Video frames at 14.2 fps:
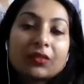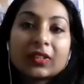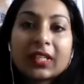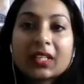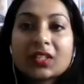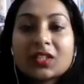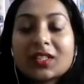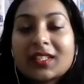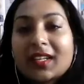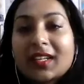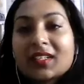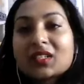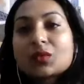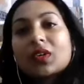relate to
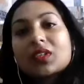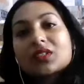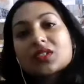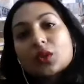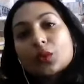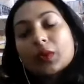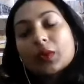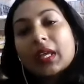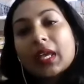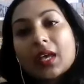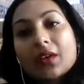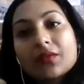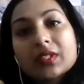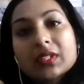that as well. So we
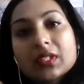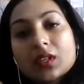have